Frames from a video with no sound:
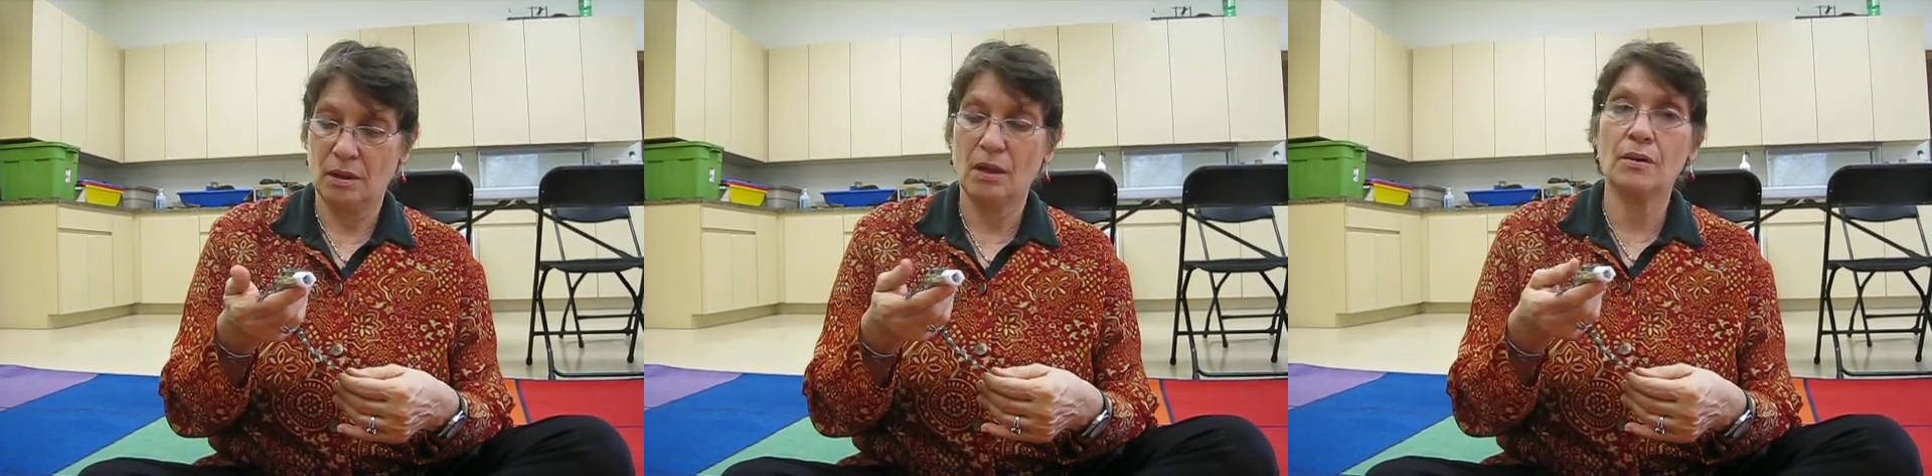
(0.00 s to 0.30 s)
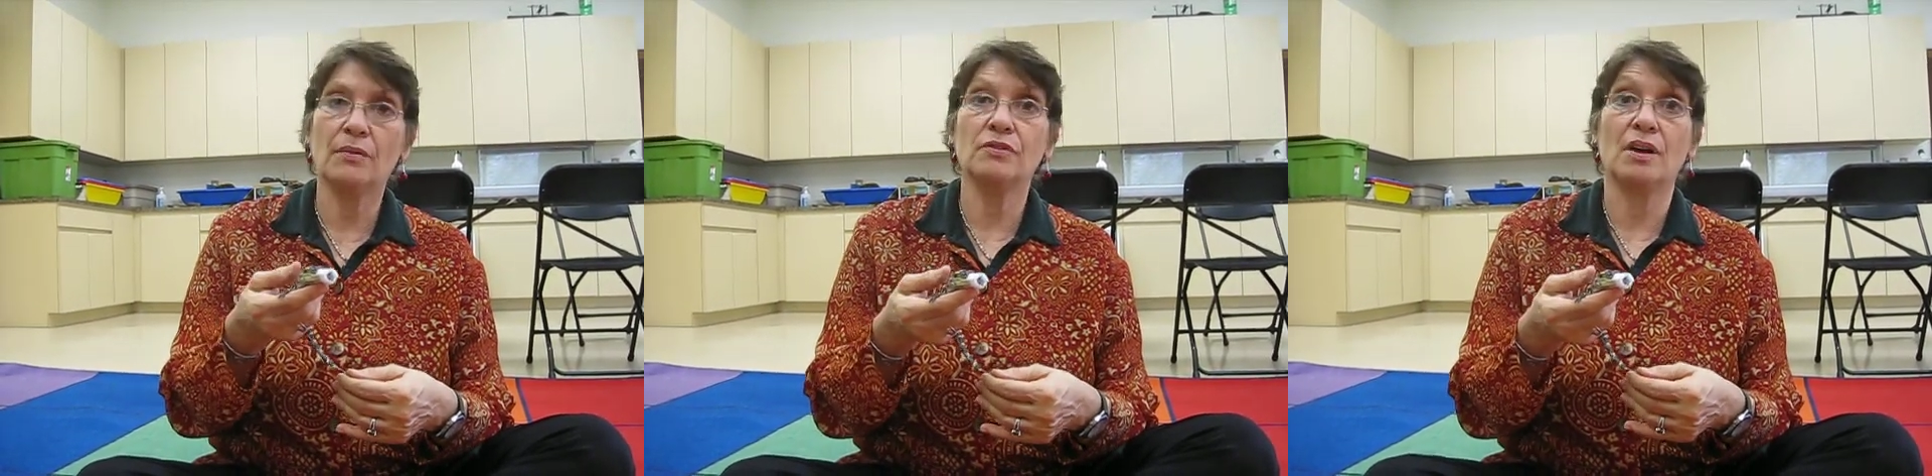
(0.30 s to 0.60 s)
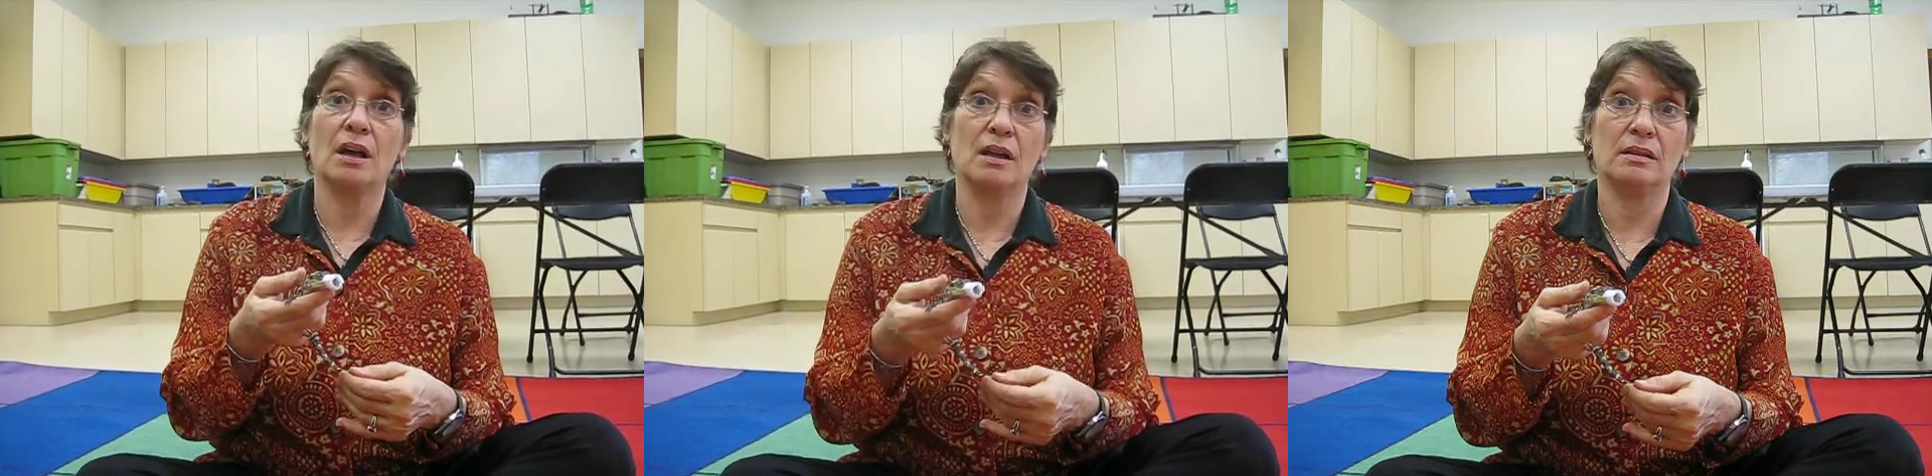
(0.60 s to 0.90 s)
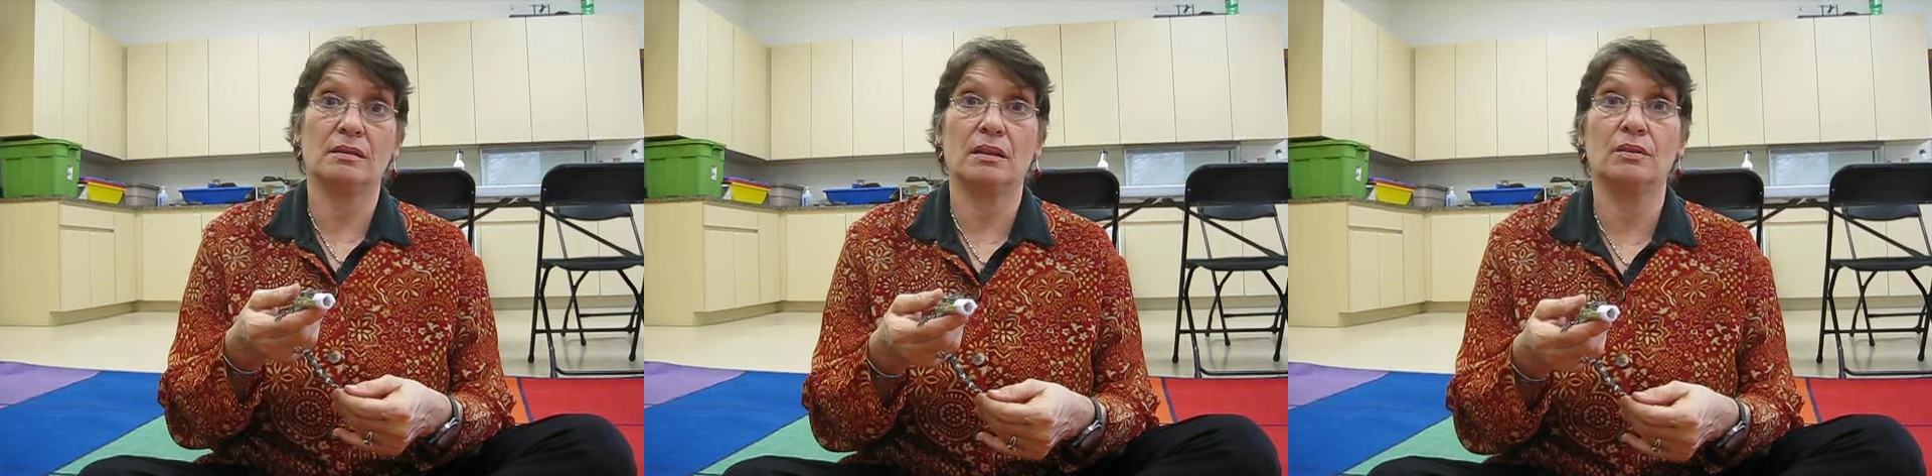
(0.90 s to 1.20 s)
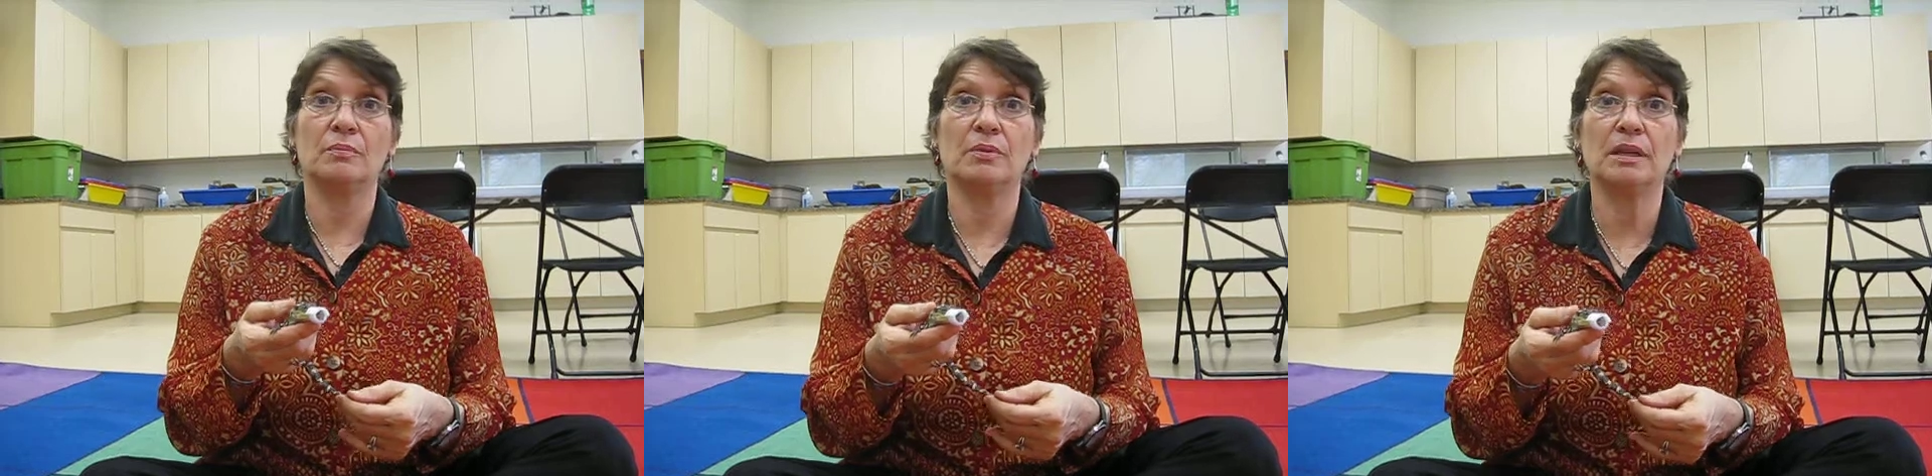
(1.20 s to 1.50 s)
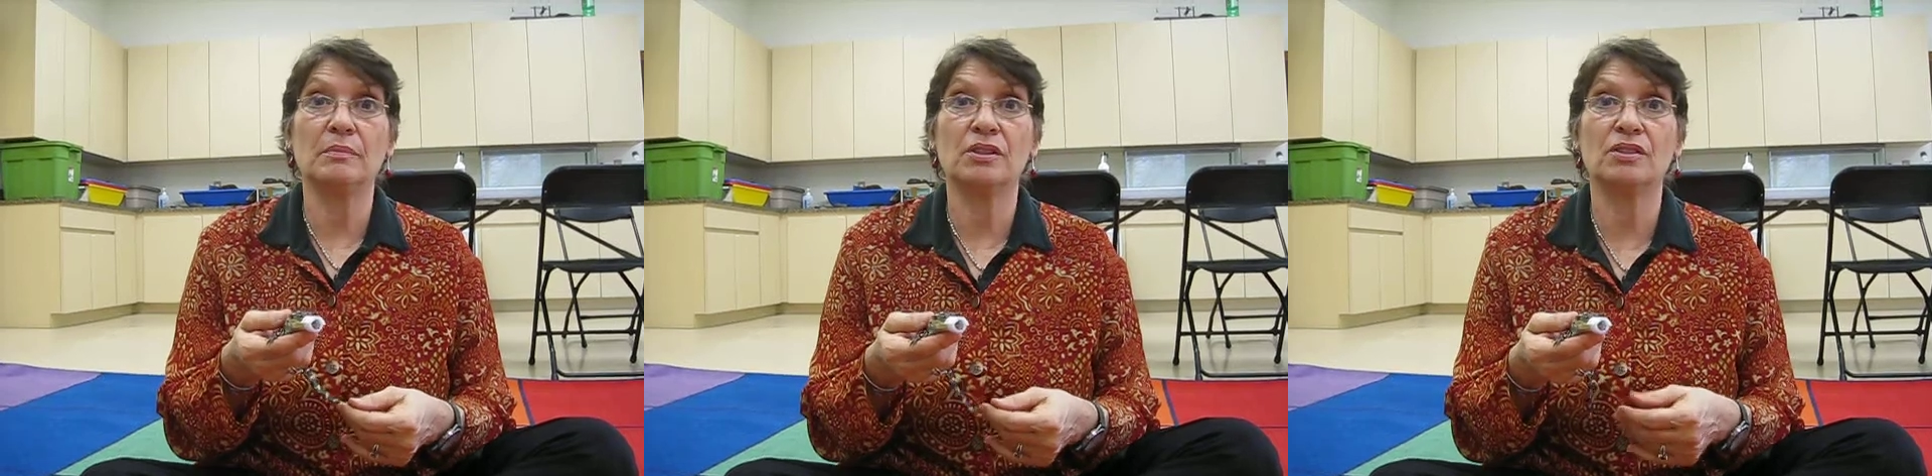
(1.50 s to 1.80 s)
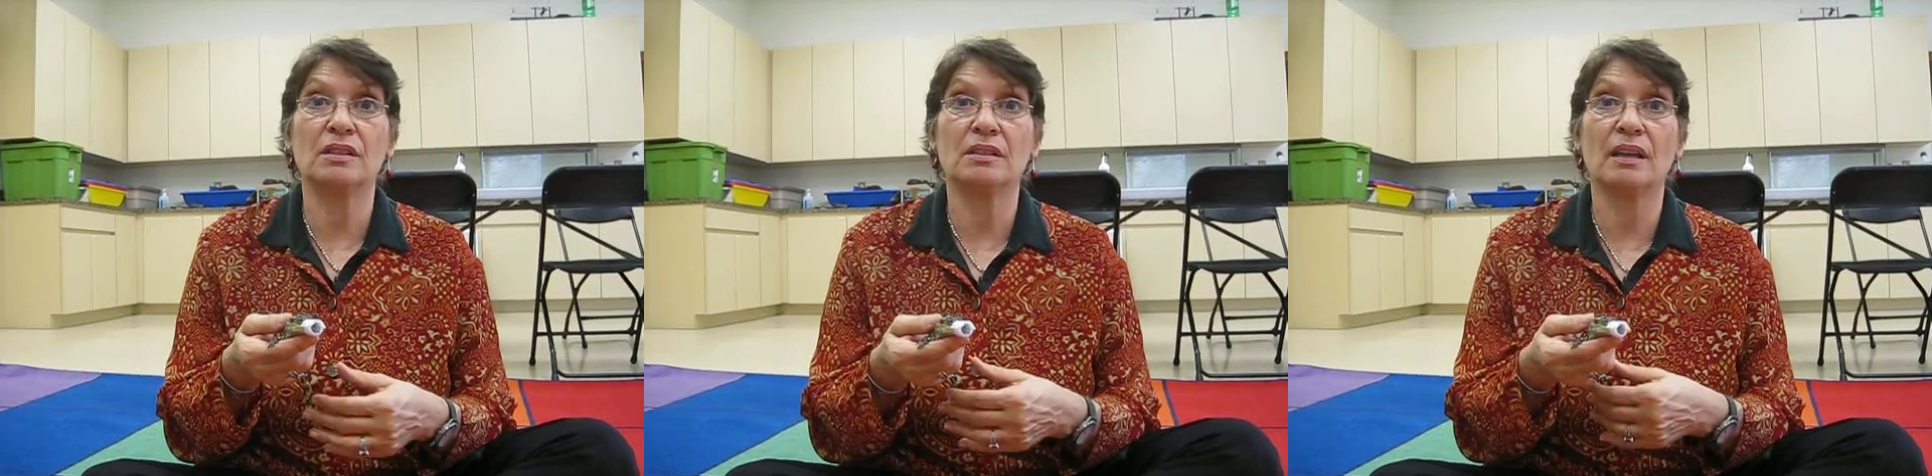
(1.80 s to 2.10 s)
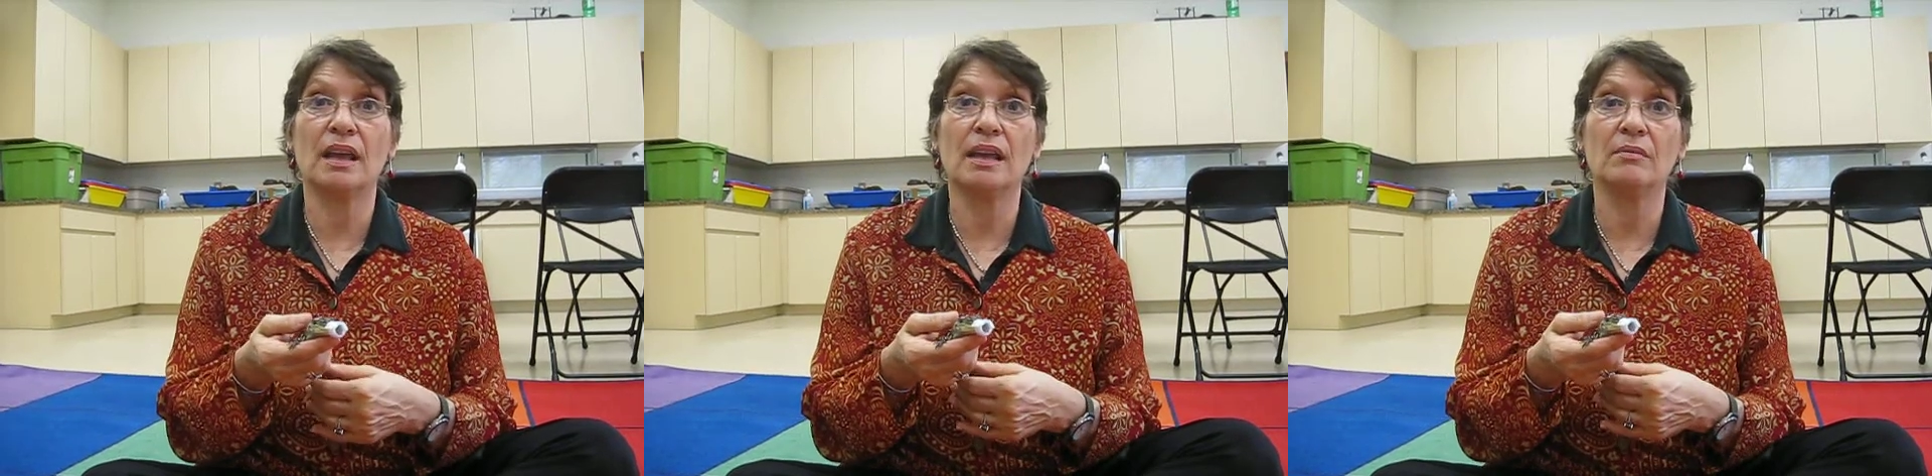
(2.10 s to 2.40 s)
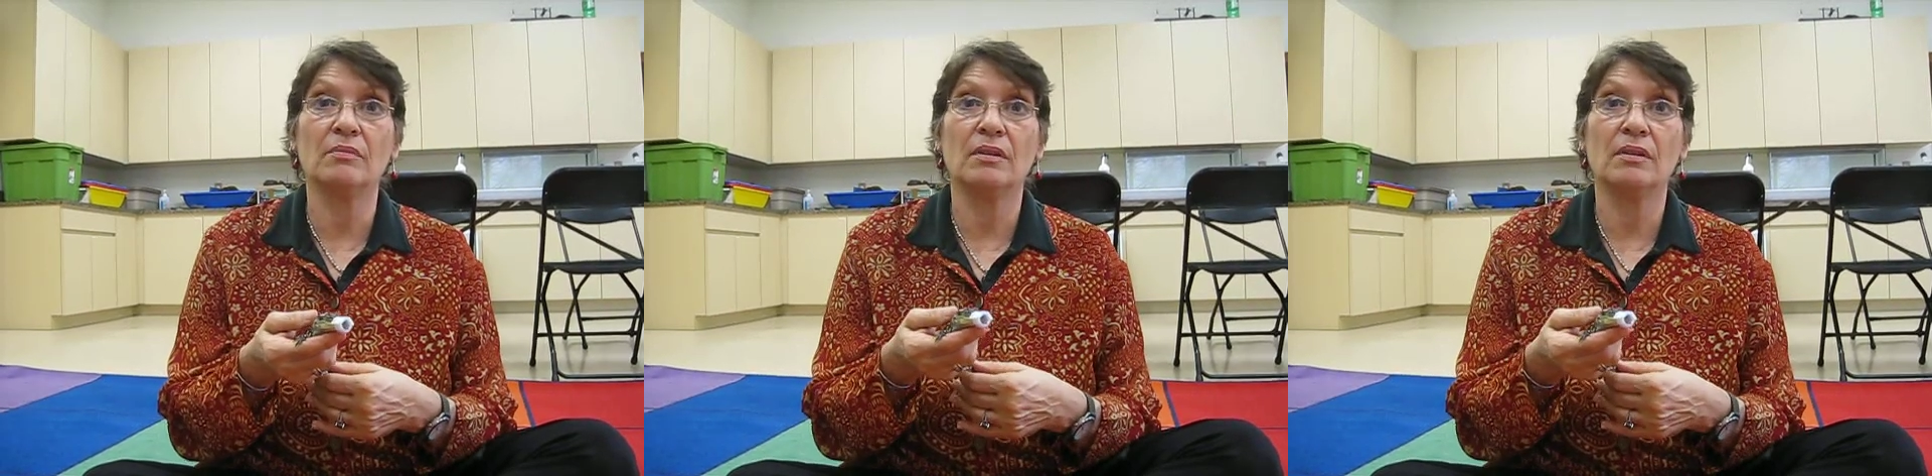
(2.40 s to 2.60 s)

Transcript: Although to us they look pretty much the same.